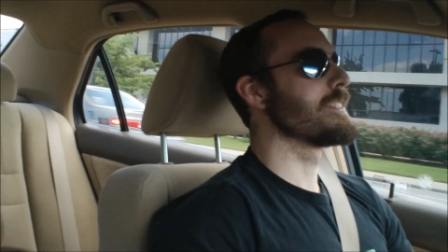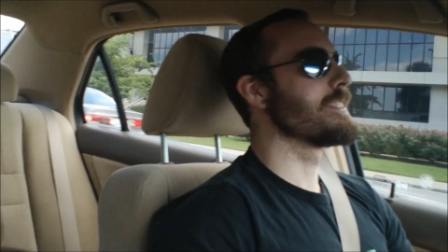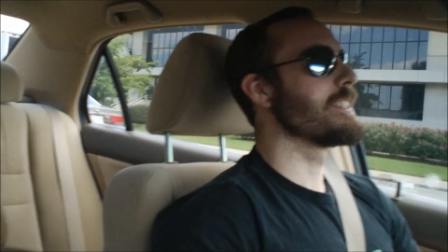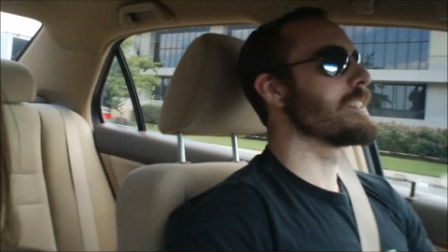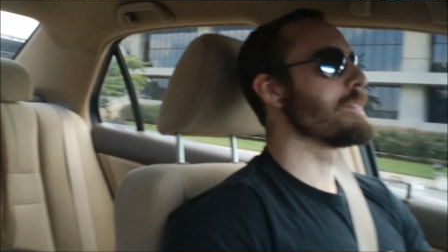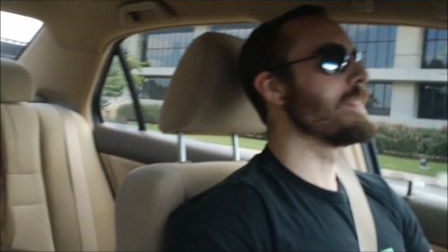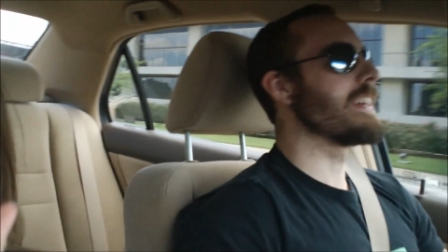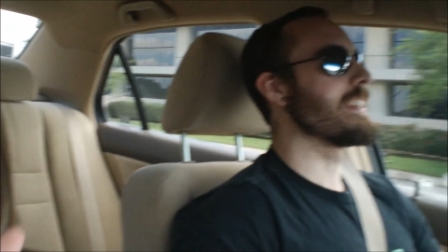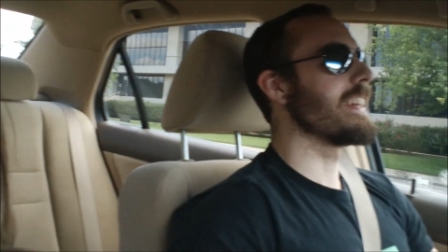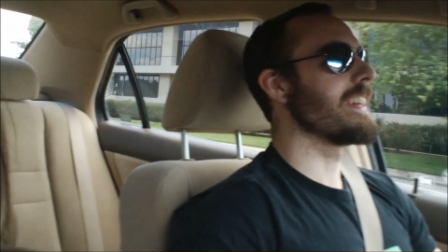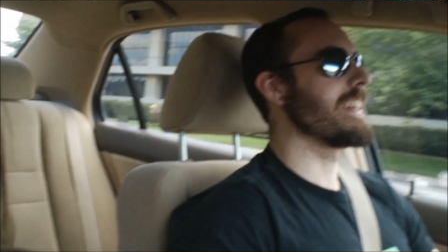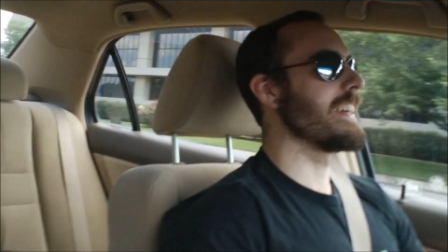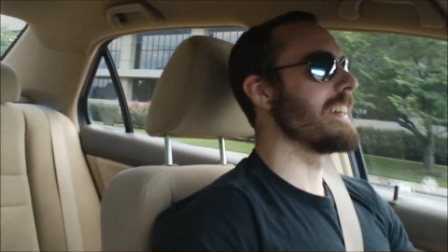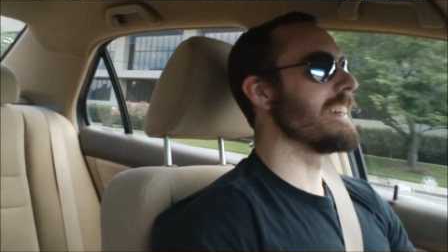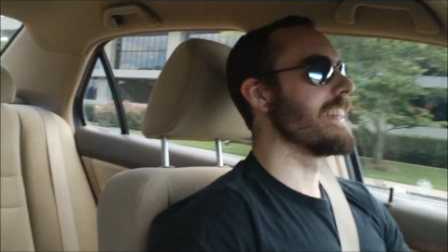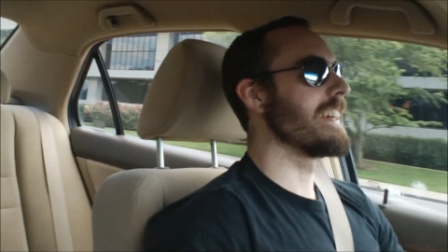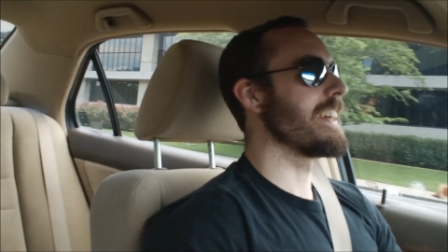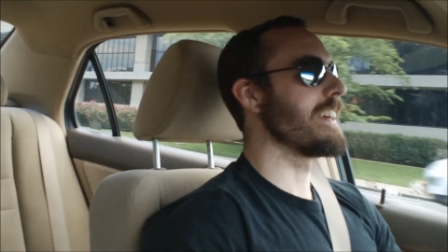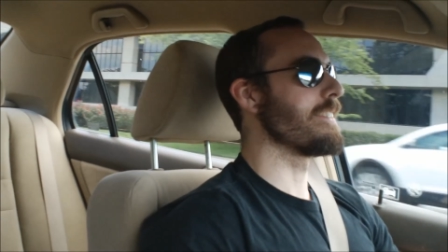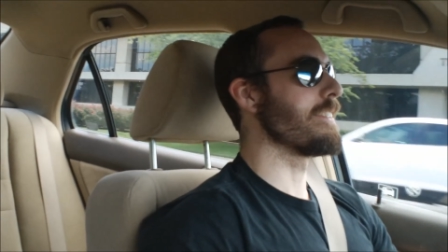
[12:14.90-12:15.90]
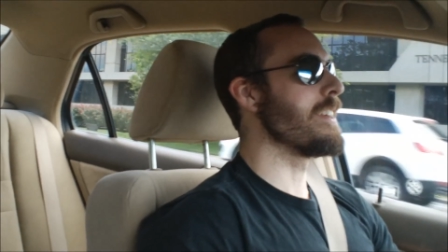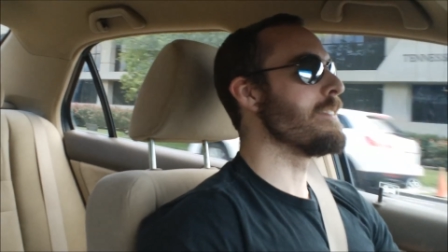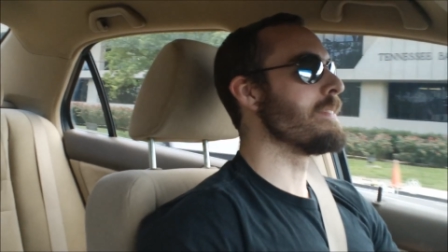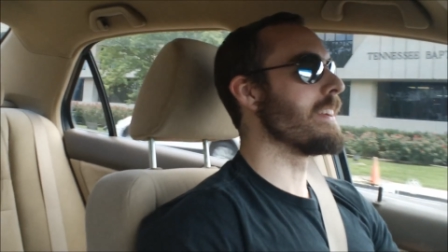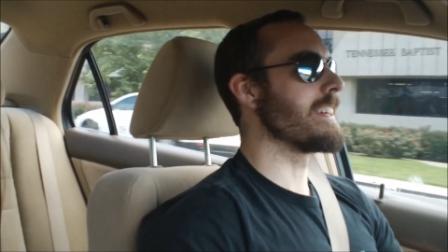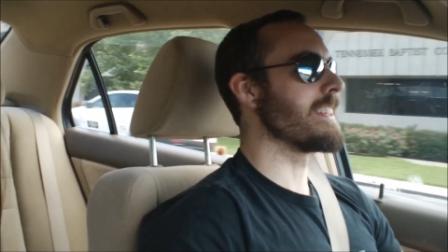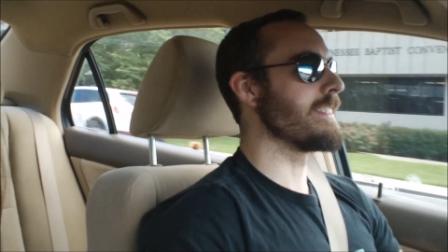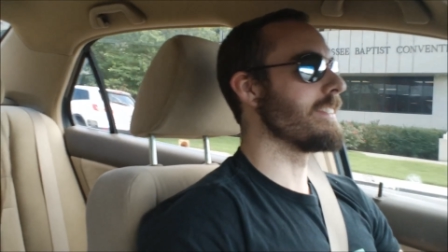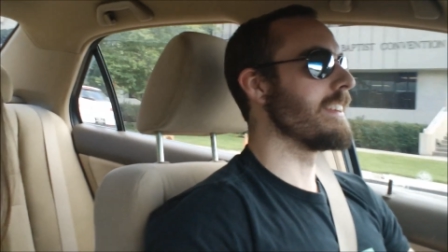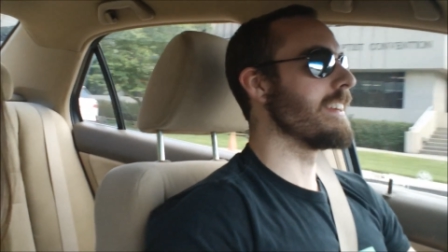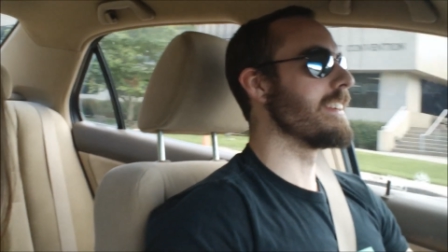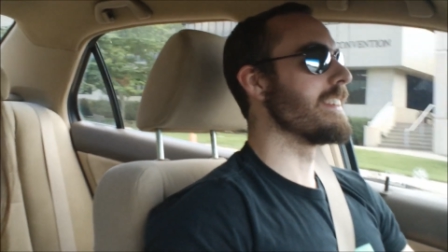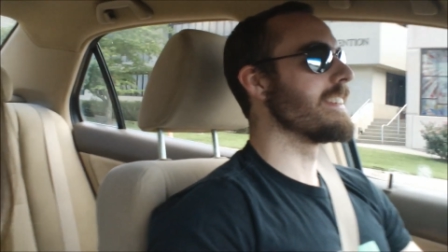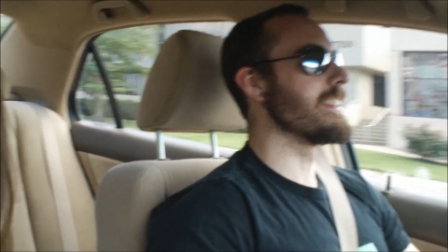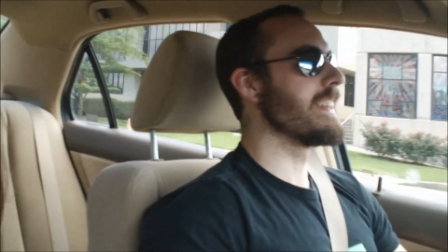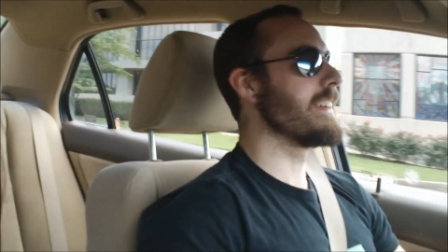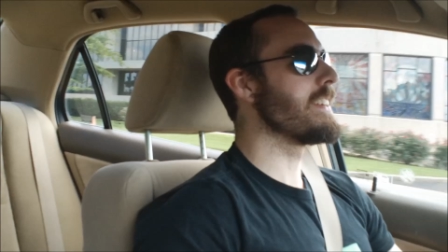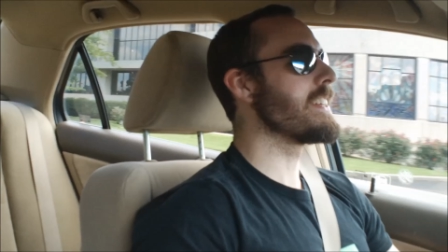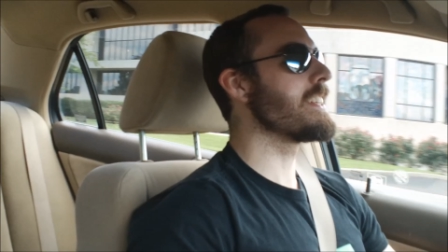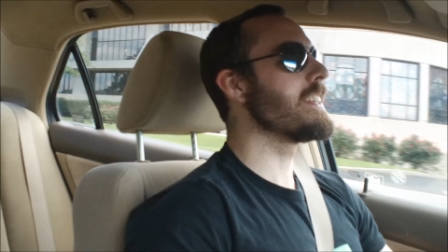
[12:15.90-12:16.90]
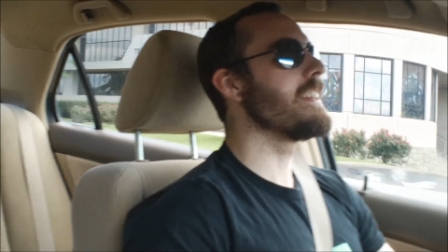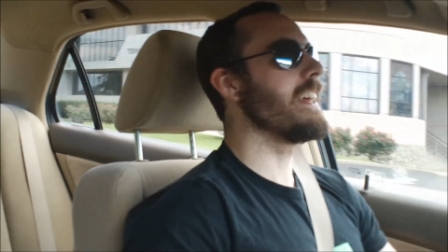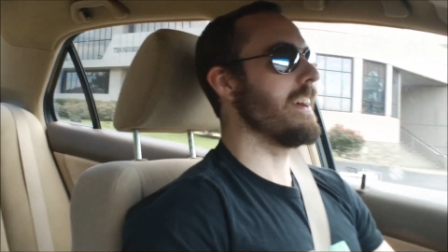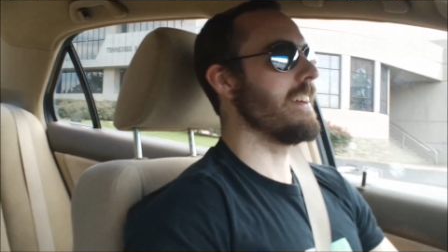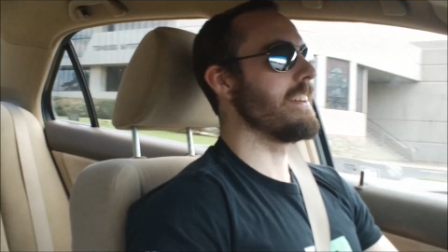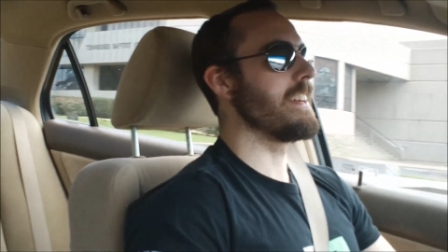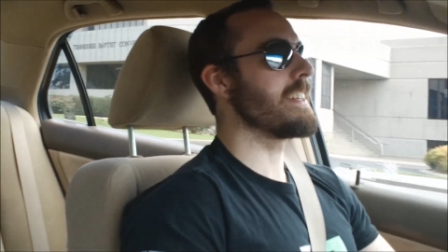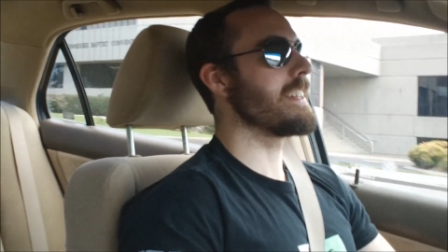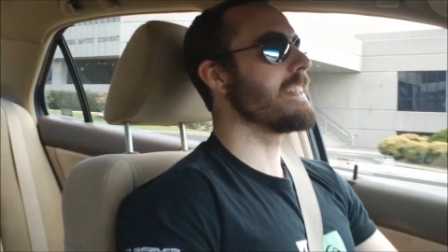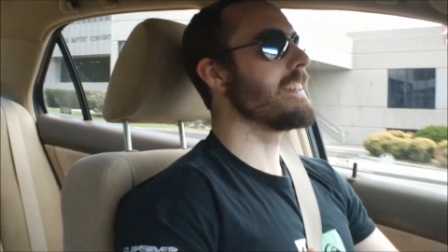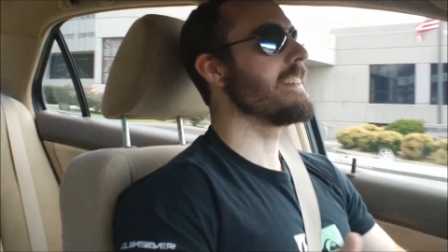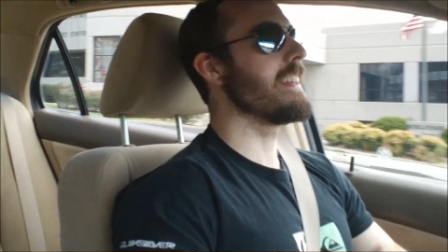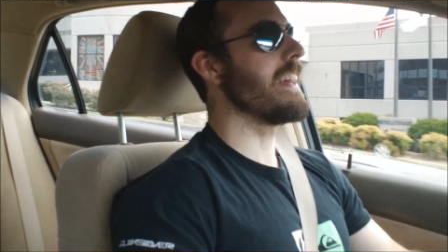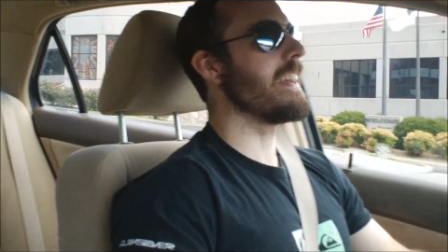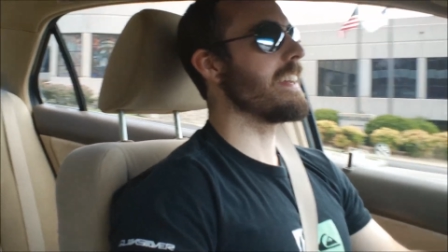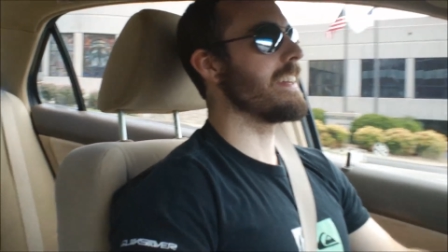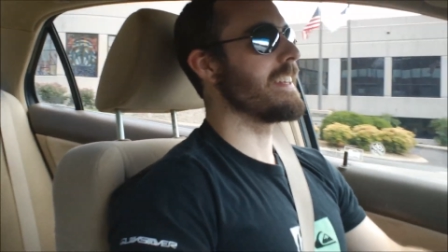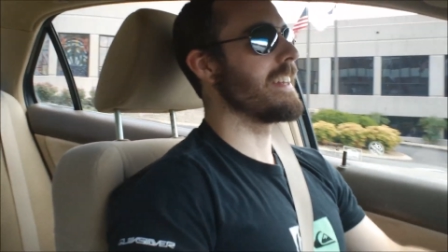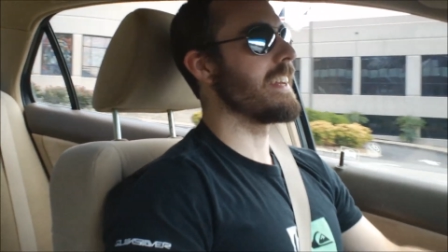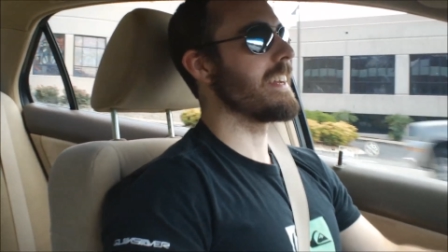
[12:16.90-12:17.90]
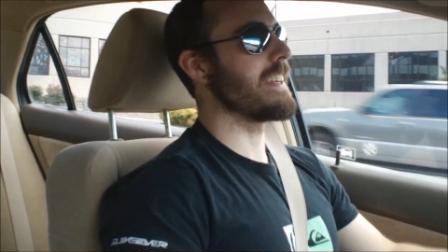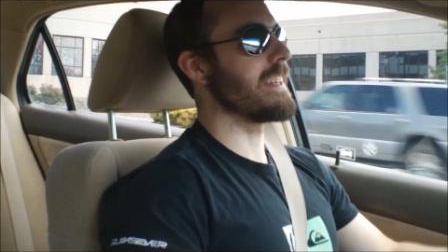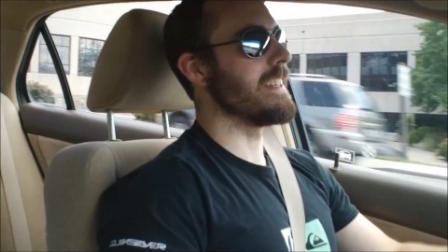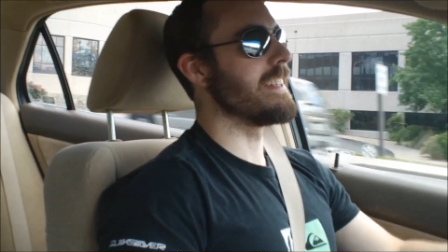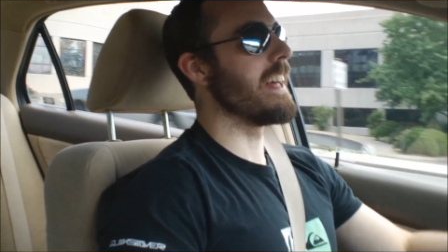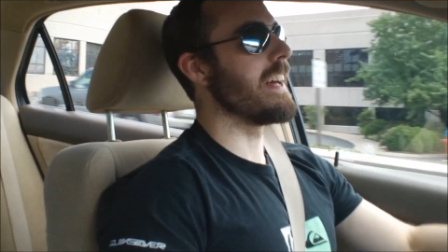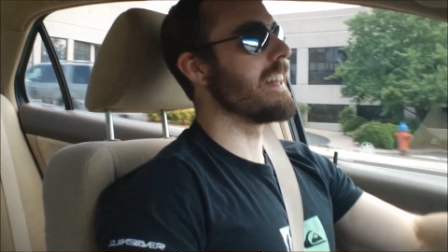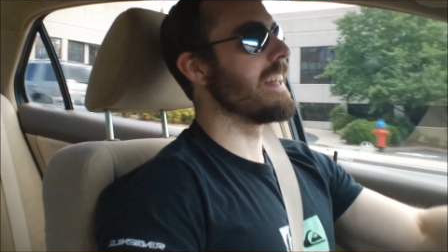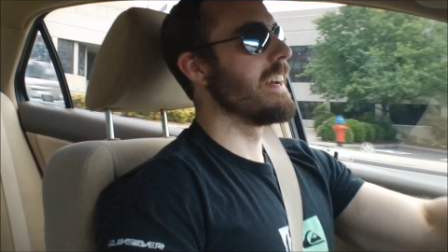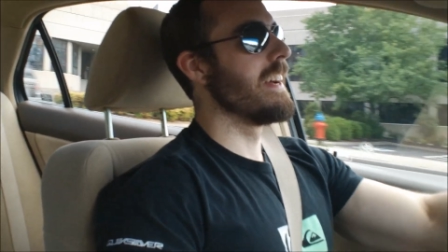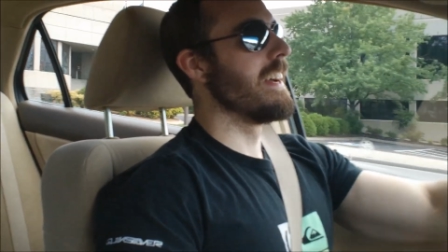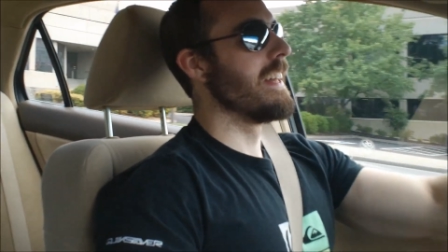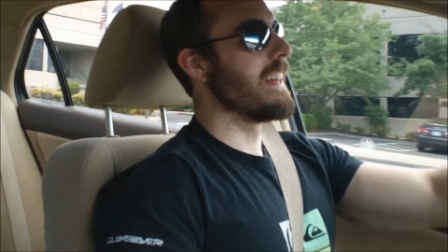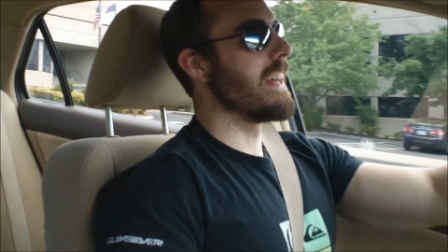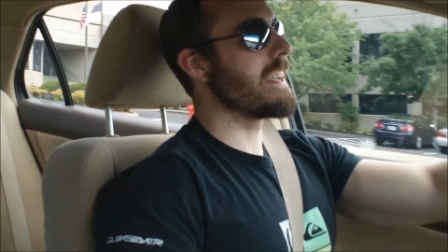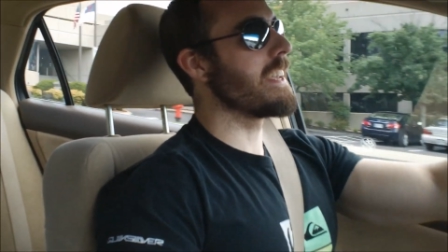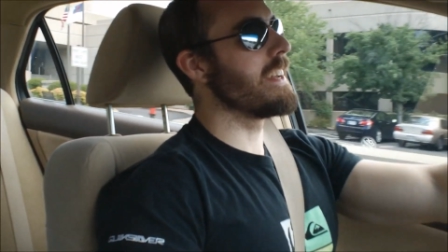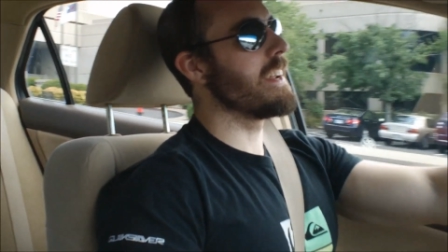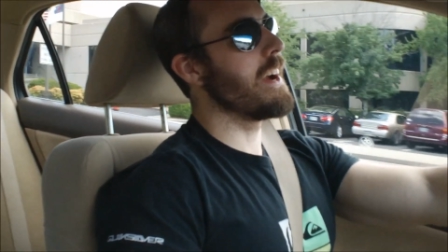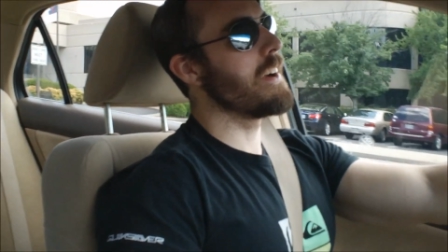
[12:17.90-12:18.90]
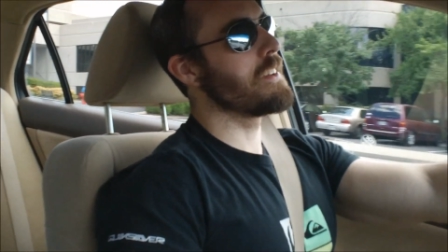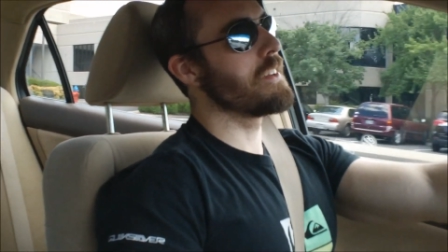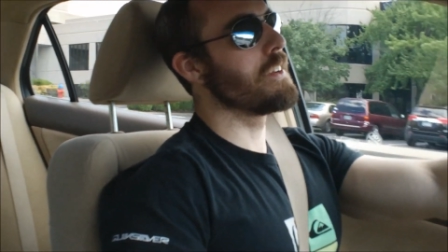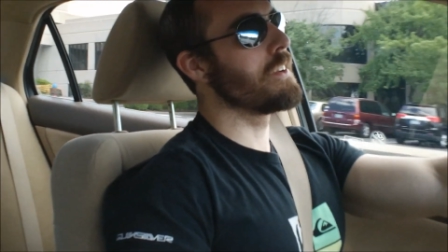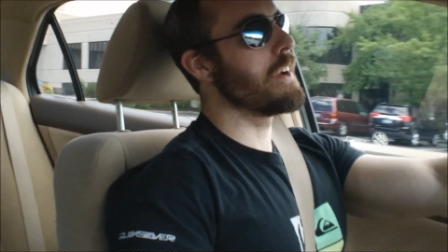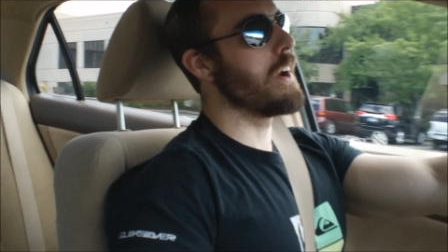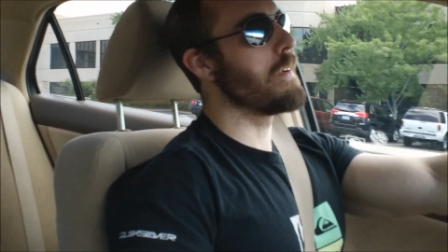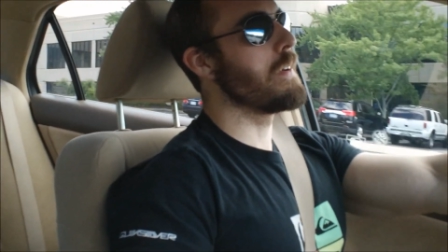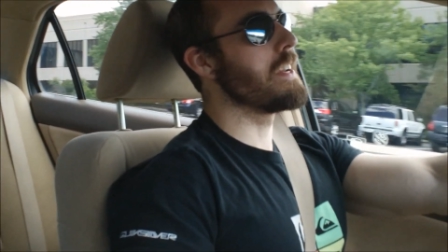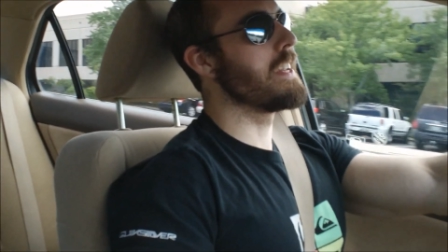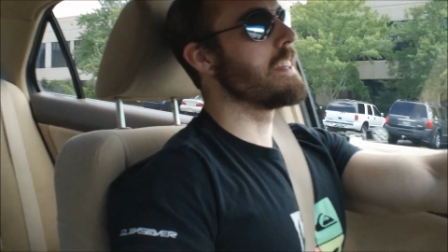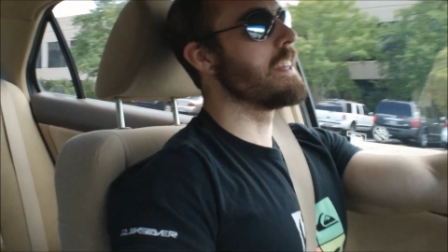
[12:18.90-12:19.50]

Just make like a like a remix video. We should do that. We should do like a like a like you know how, you know how we